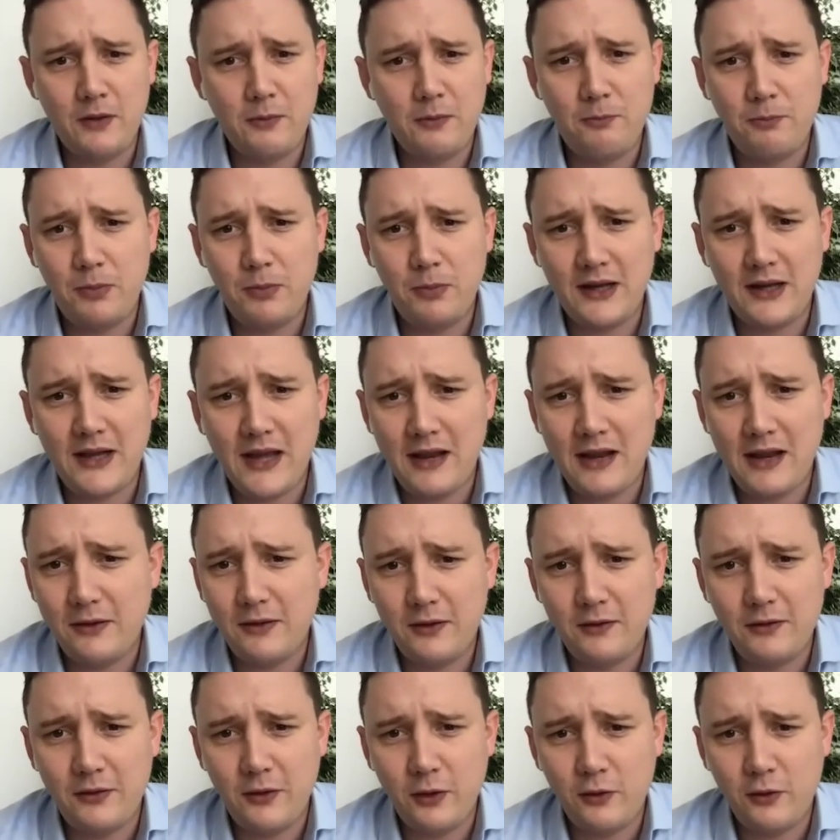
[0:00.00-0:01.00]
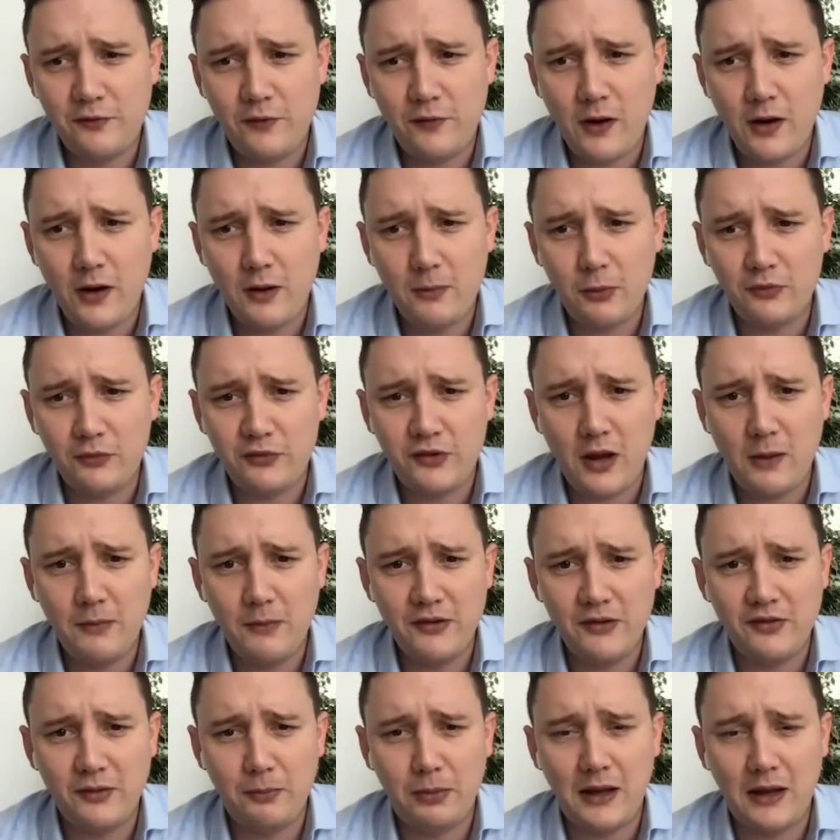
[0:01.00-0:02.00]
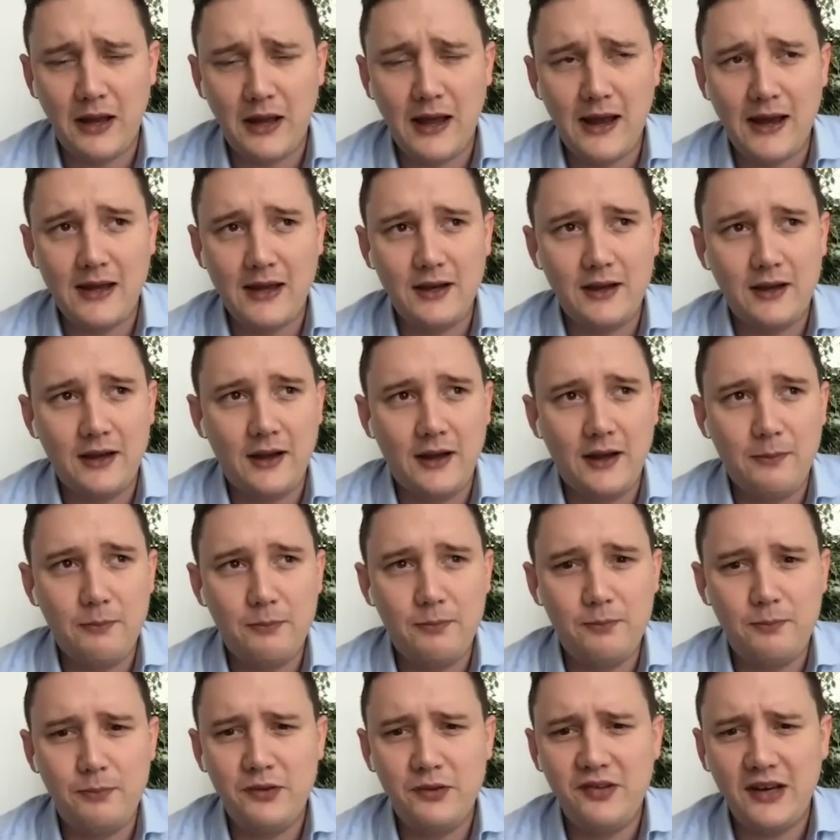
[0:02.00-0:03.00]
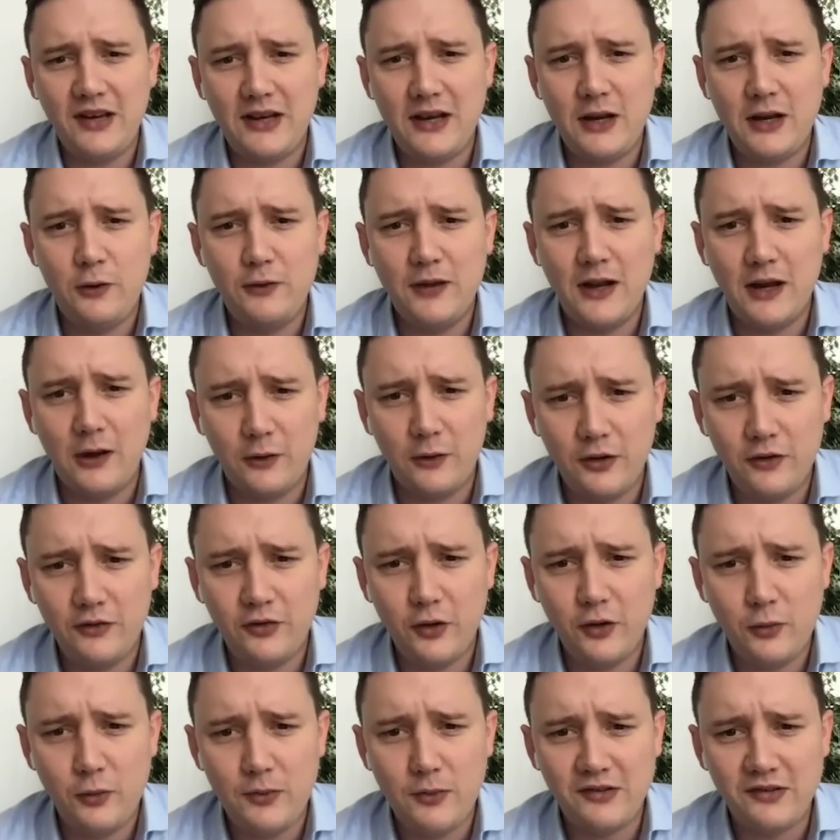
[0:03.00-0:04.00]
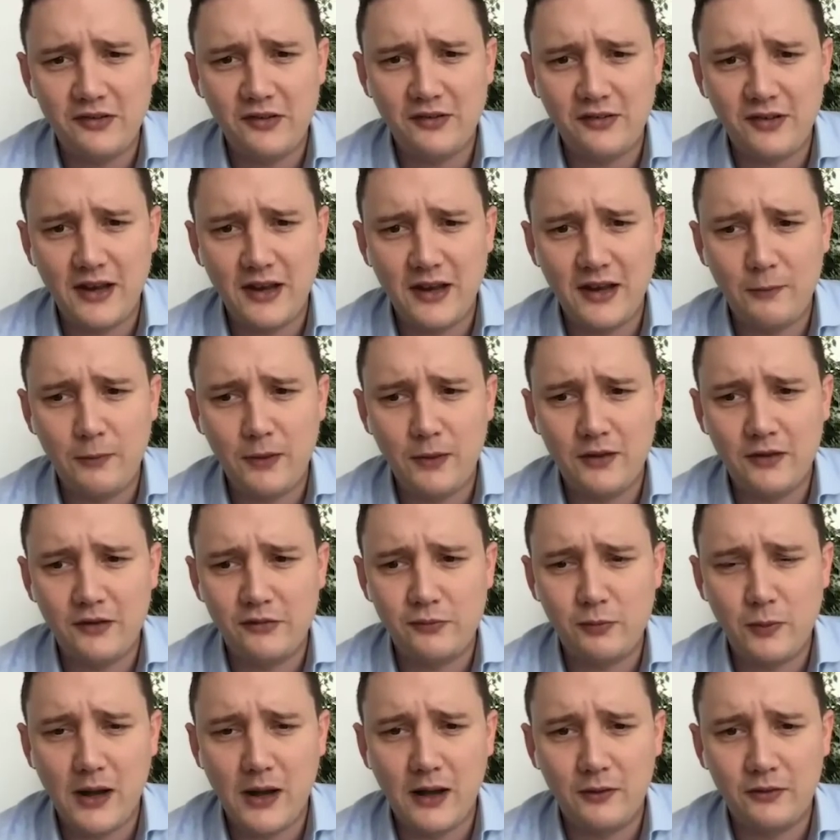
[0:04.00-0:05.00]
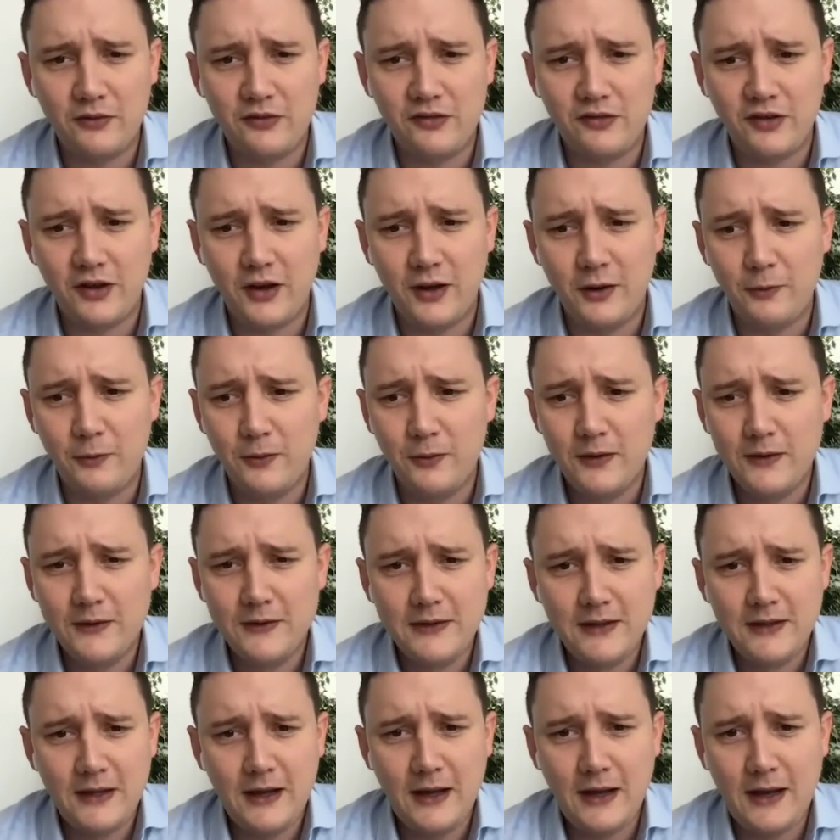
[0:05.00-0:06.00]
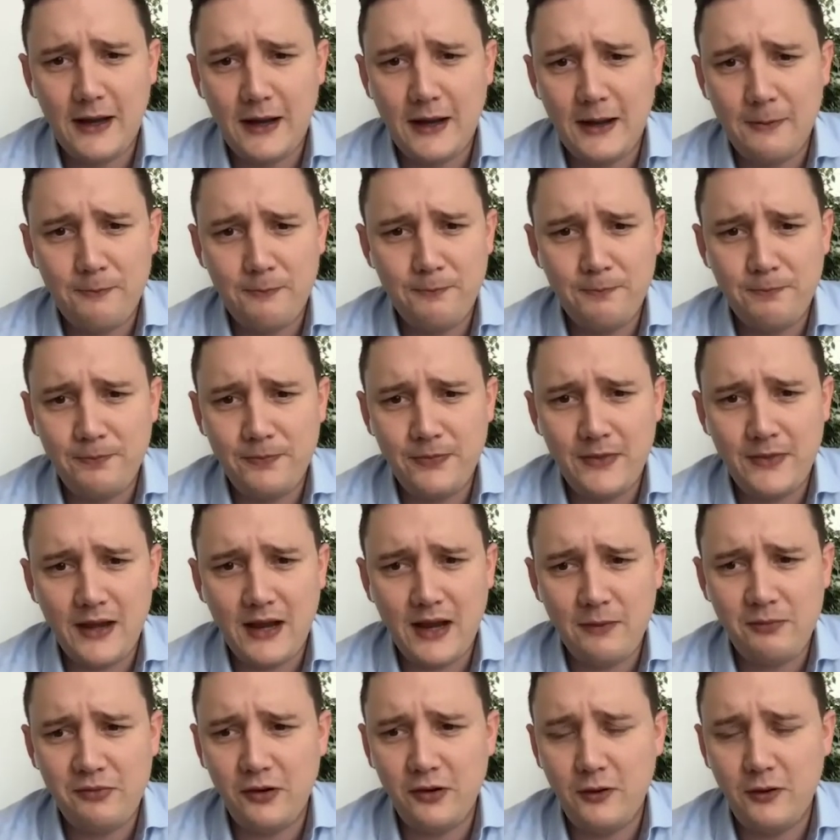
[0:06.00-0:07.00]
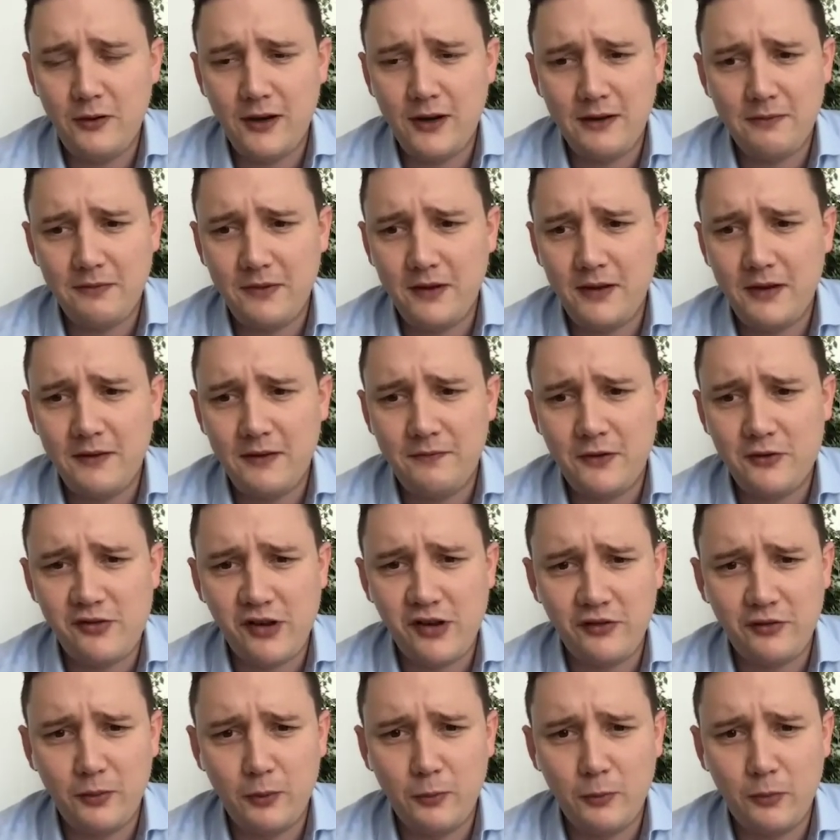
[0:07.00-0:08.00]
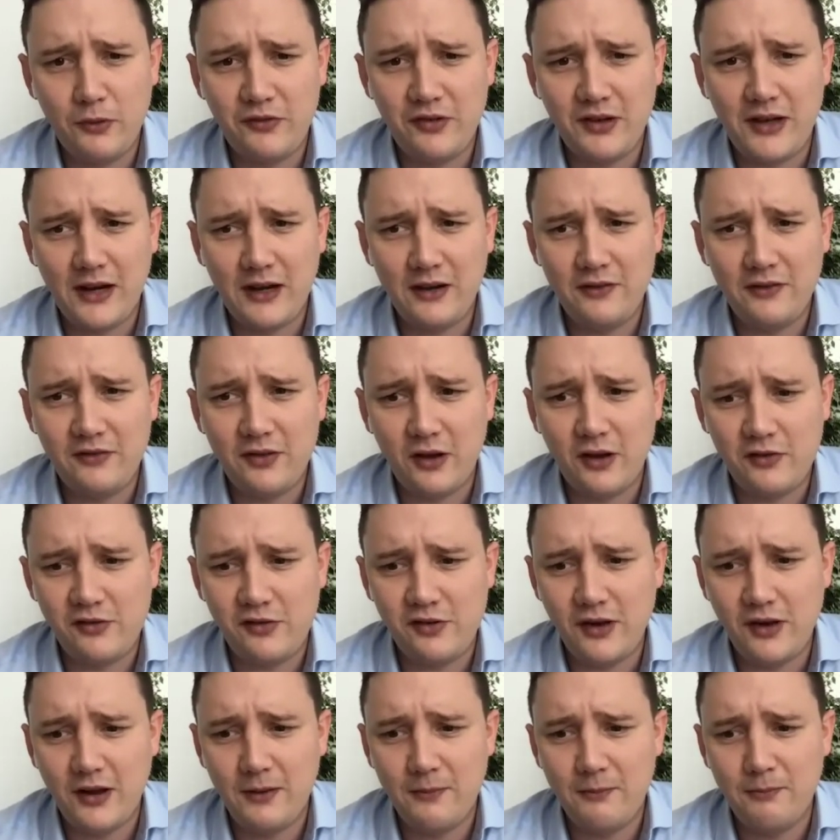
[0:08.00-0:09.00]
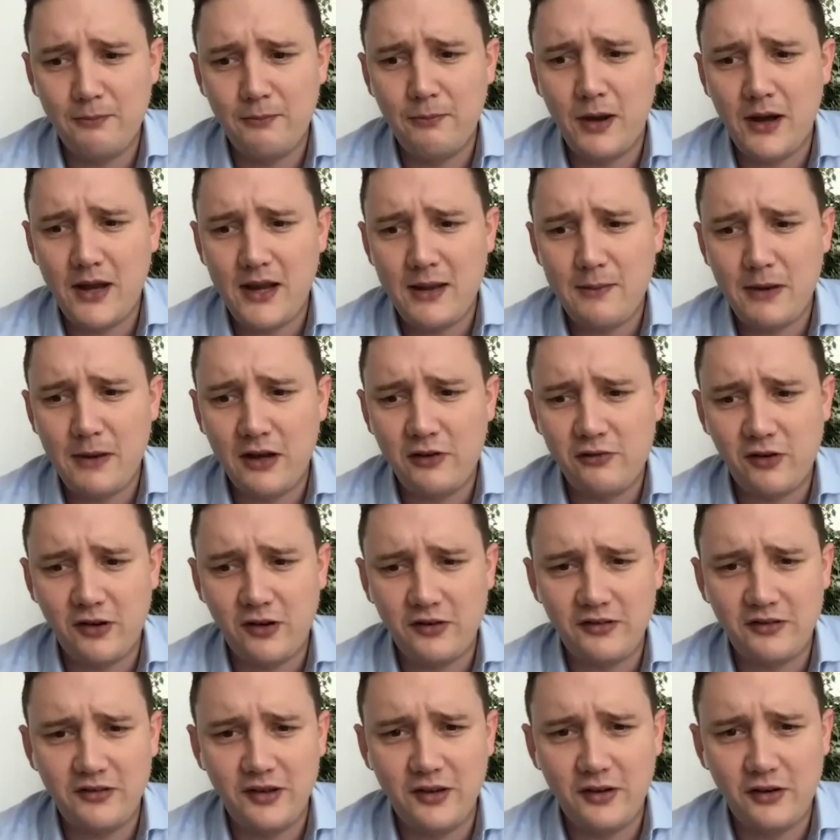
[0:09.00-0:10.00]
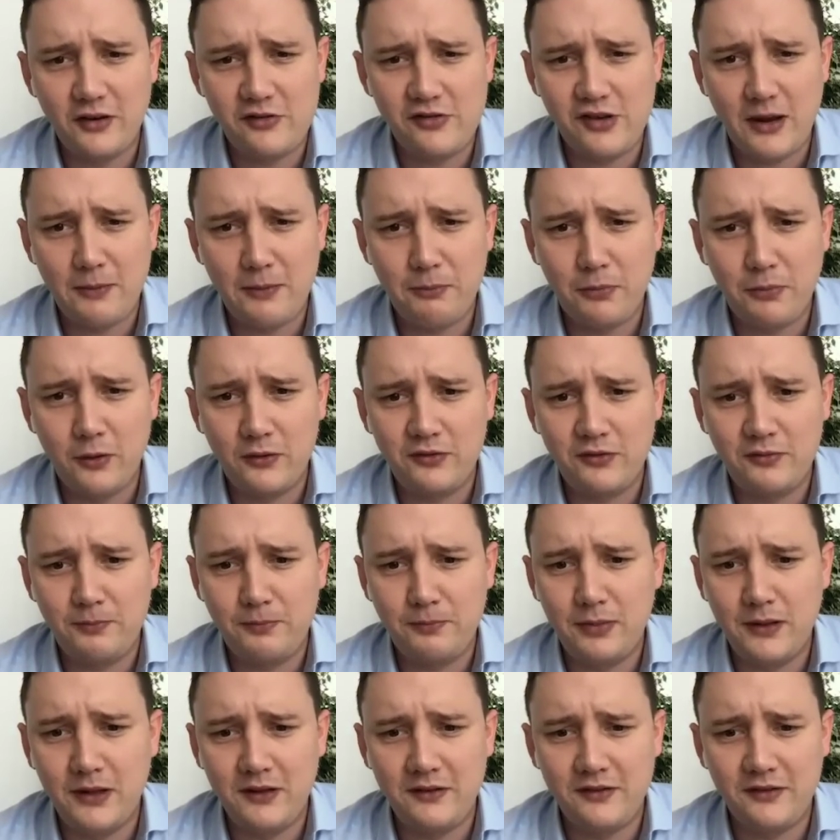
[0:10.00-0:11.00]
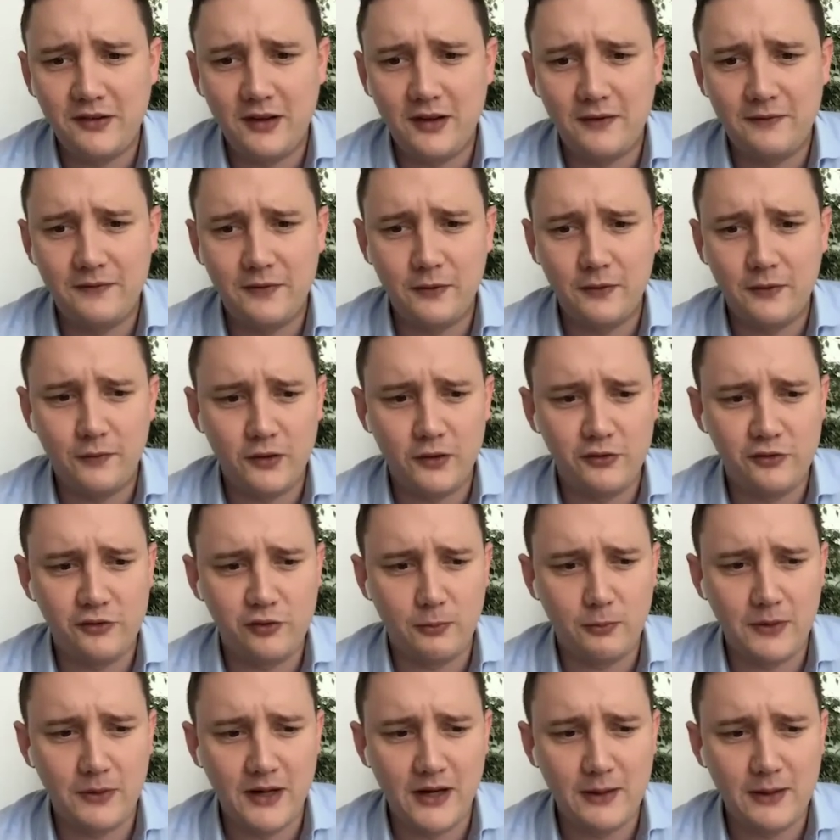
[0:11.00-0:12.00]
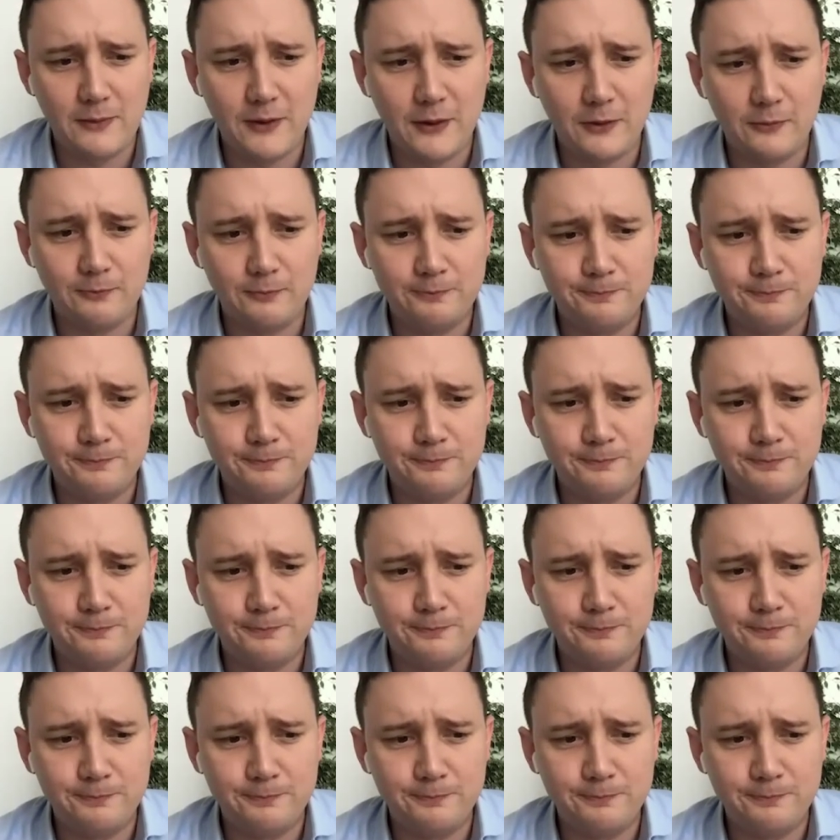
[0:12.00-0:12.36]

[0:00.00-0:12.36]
But again, those variables come into play, particularly who they're looking to do business here with as well. So absolutely, if the gentleman wants to get in touch, my email address is in the chat box. Please feel free to drop me an email.